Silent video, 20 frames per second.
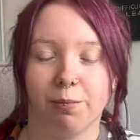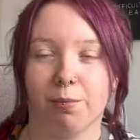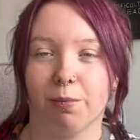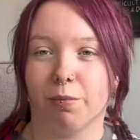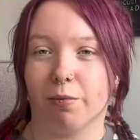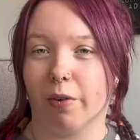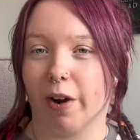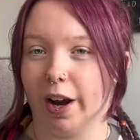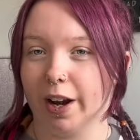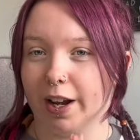
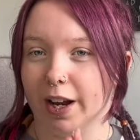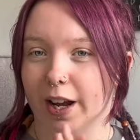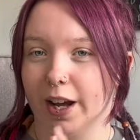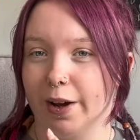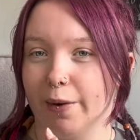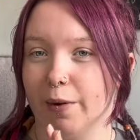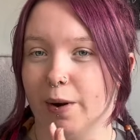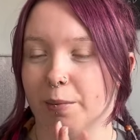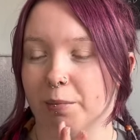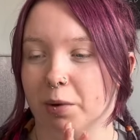right
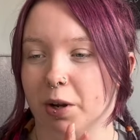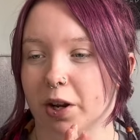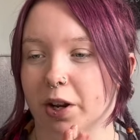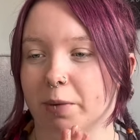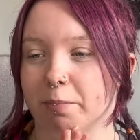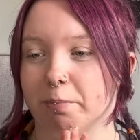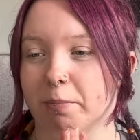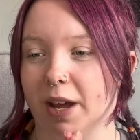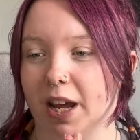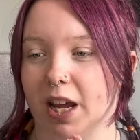now I'm going to
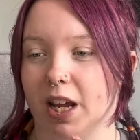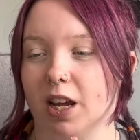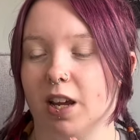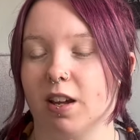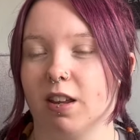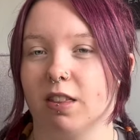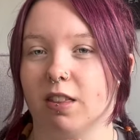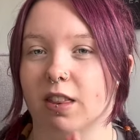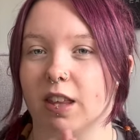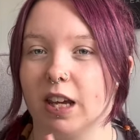
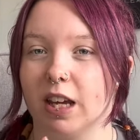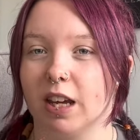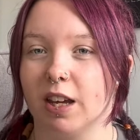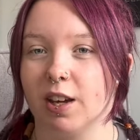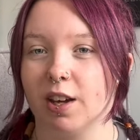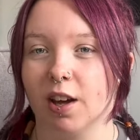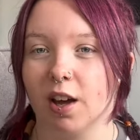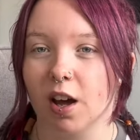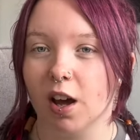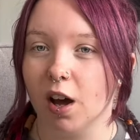make
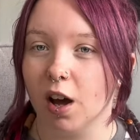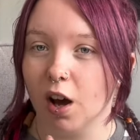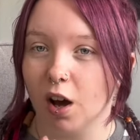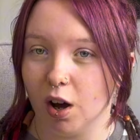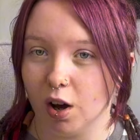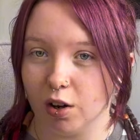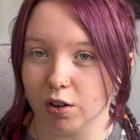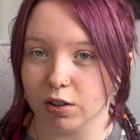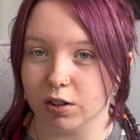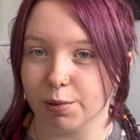the
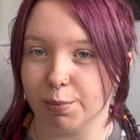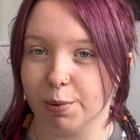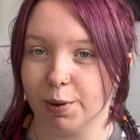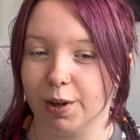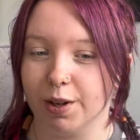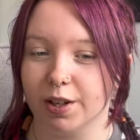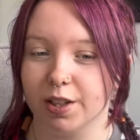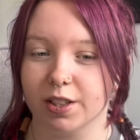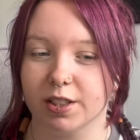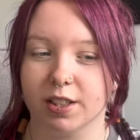
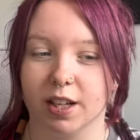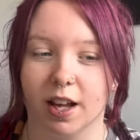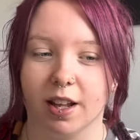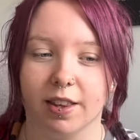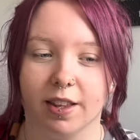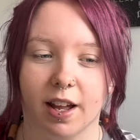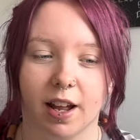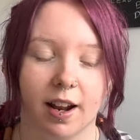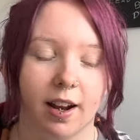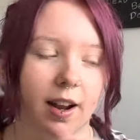octopus,
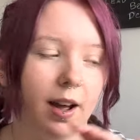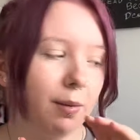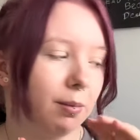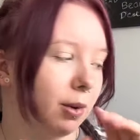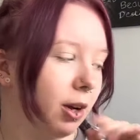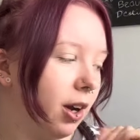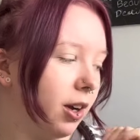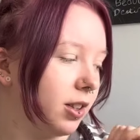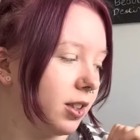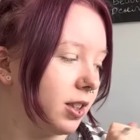and then I'm
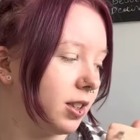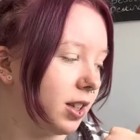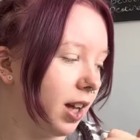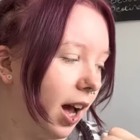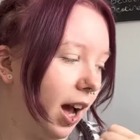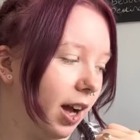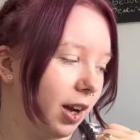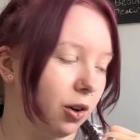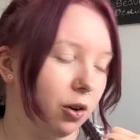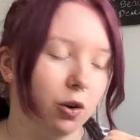going to
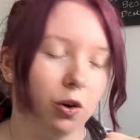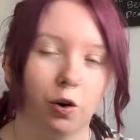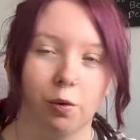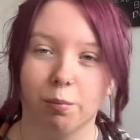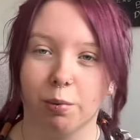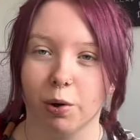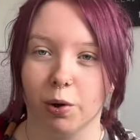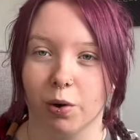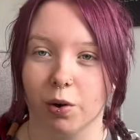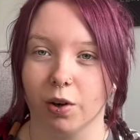tag
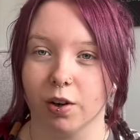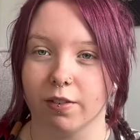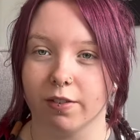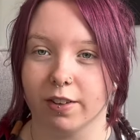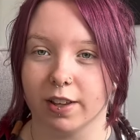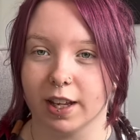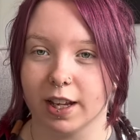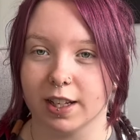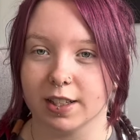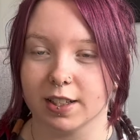up all of
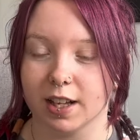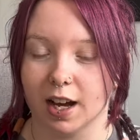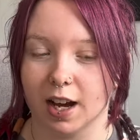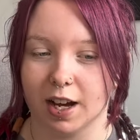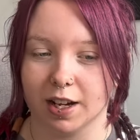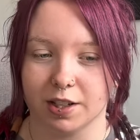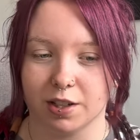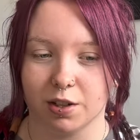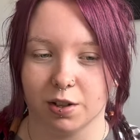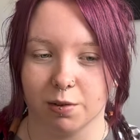these
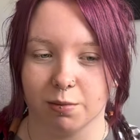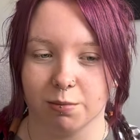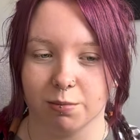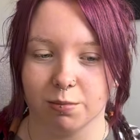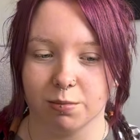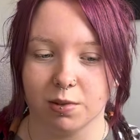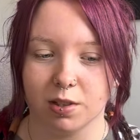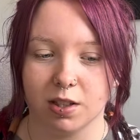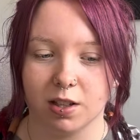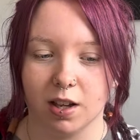
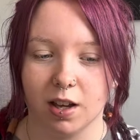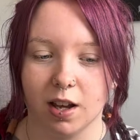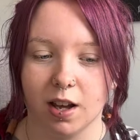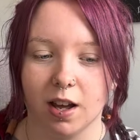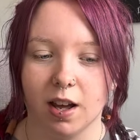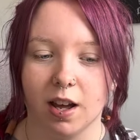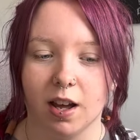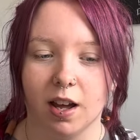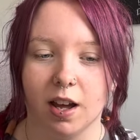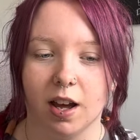items
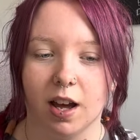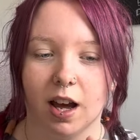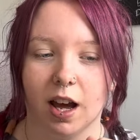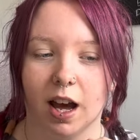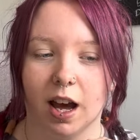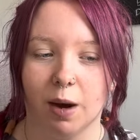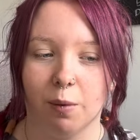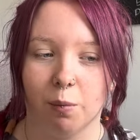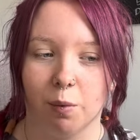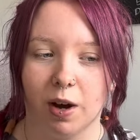
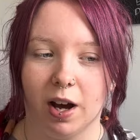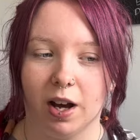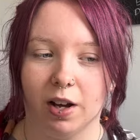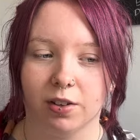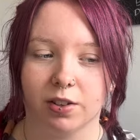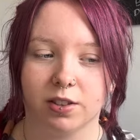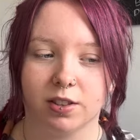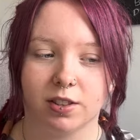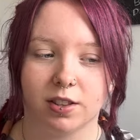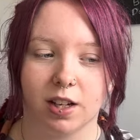
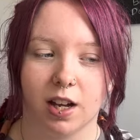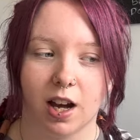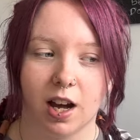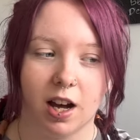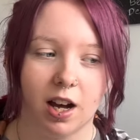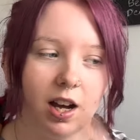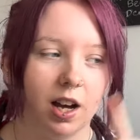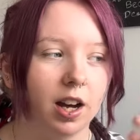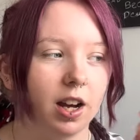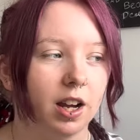whilst
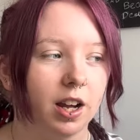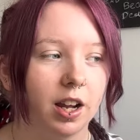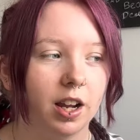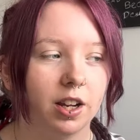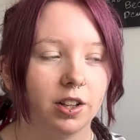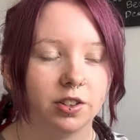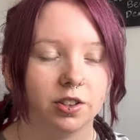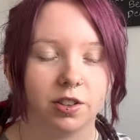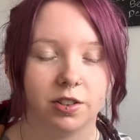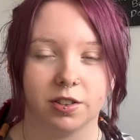
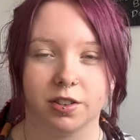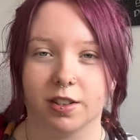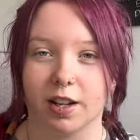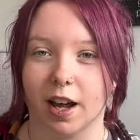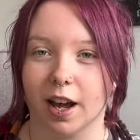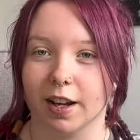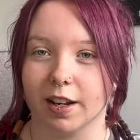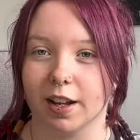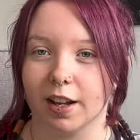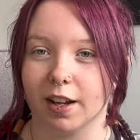I just
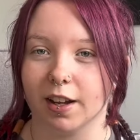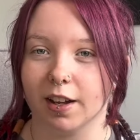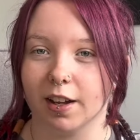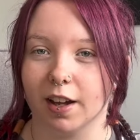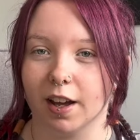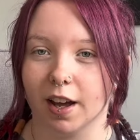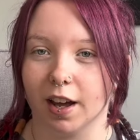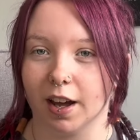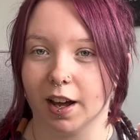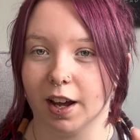edit
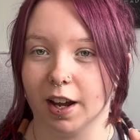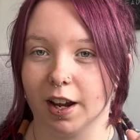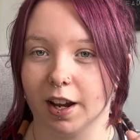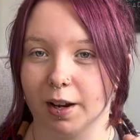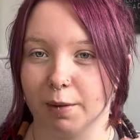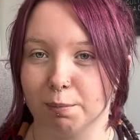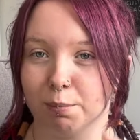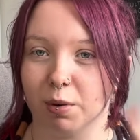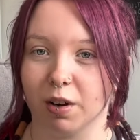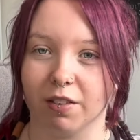
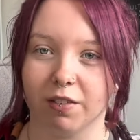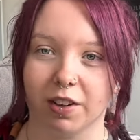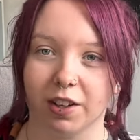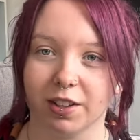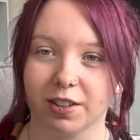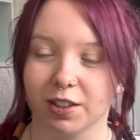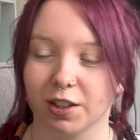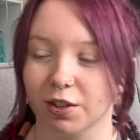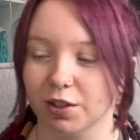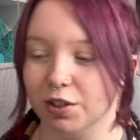a
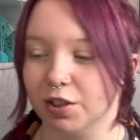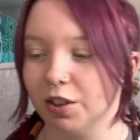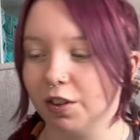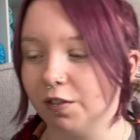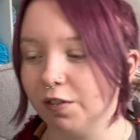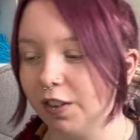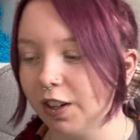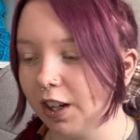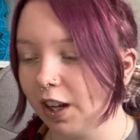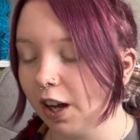previous YouTube
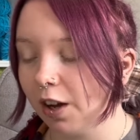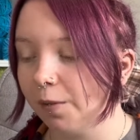video.